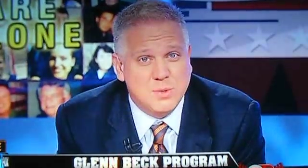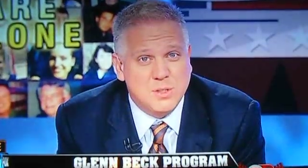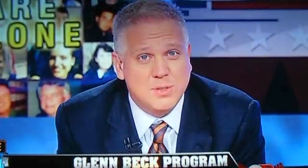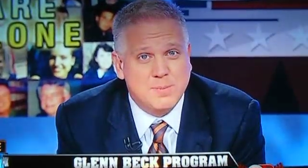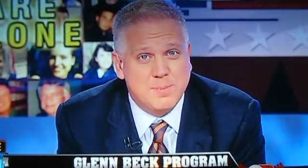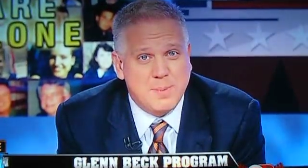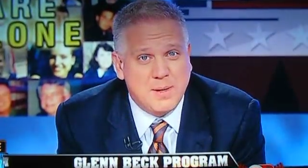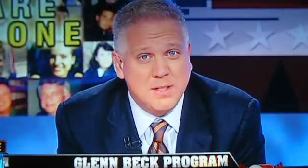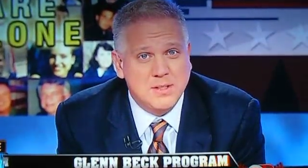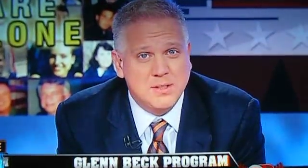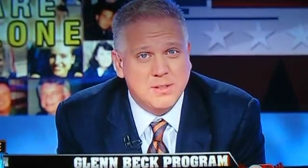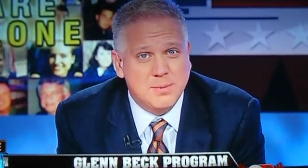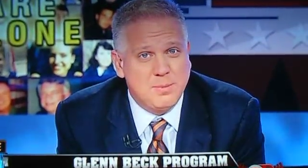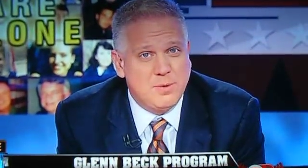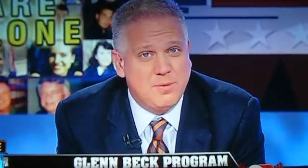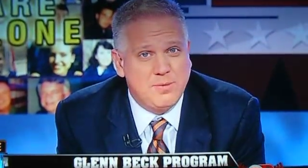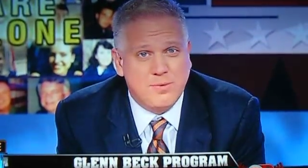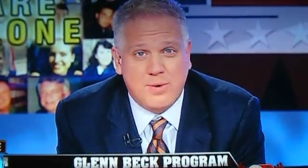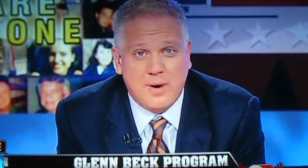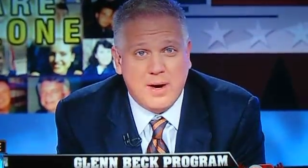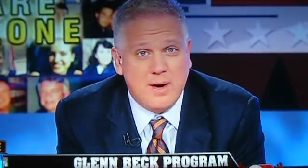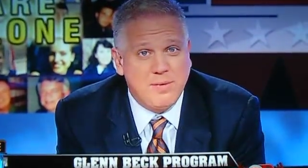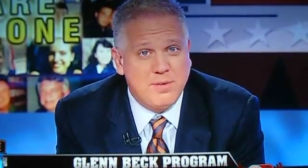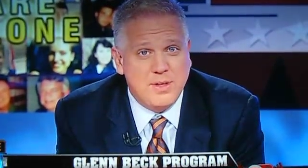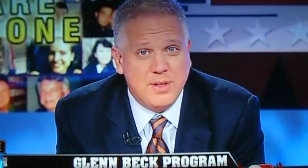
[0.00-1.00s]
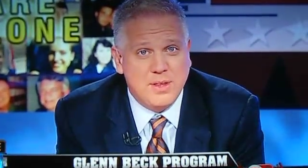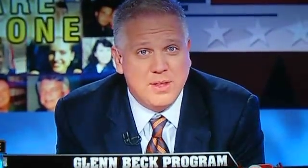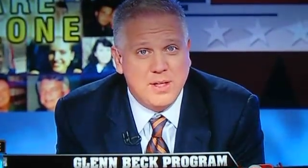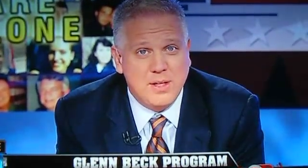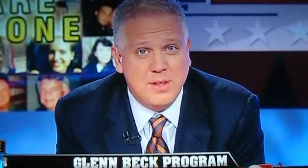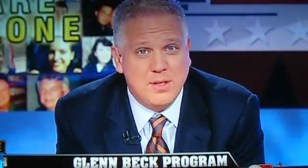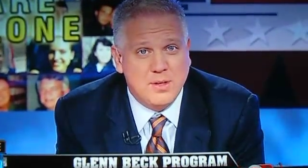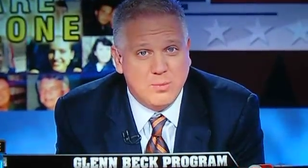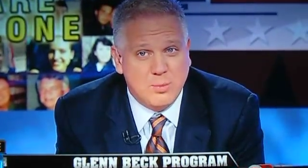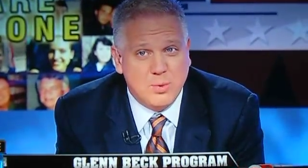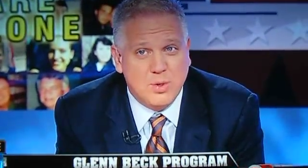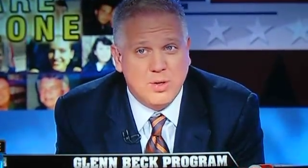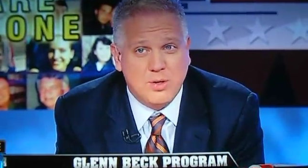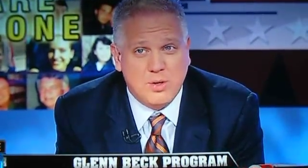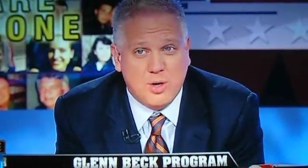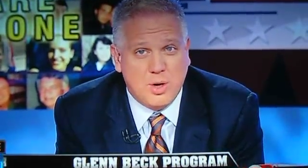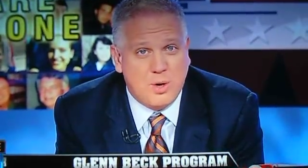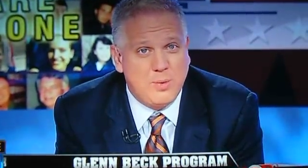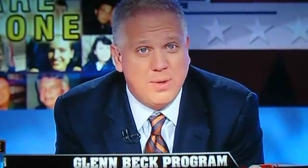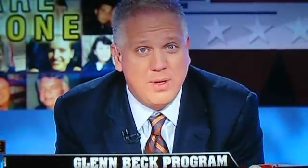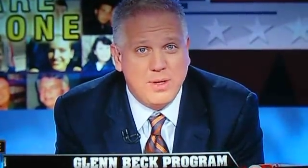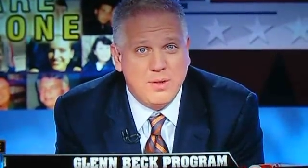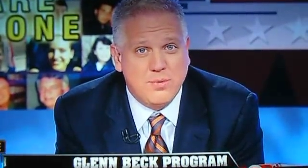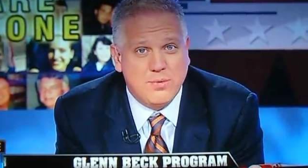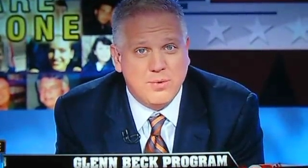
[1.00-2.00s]
responsible for everything that we're
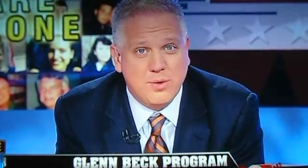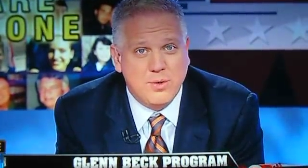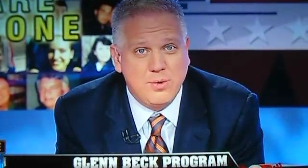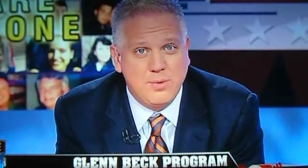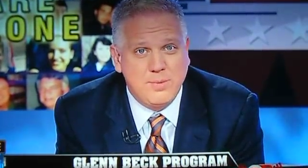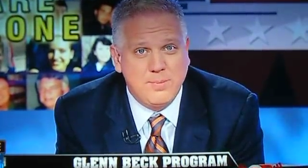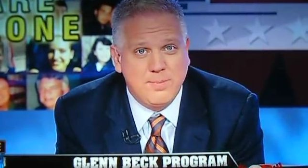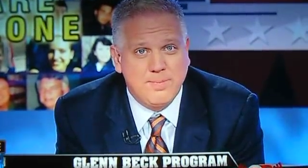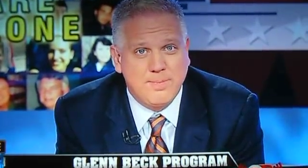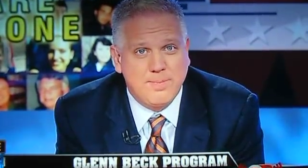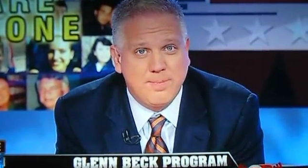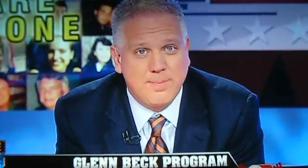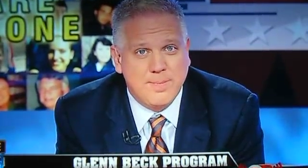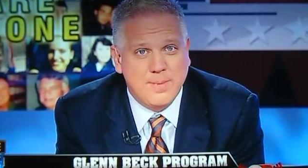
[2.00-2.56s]
going through?